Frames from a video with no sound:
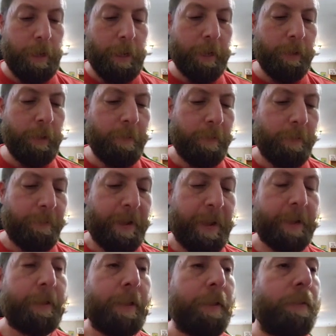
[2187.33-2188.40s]
I love the
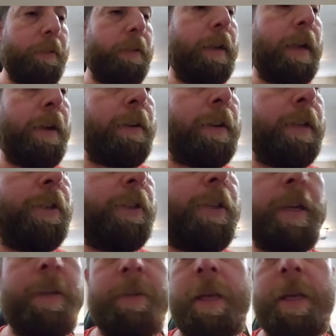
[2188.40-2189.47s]
fact that Heritage does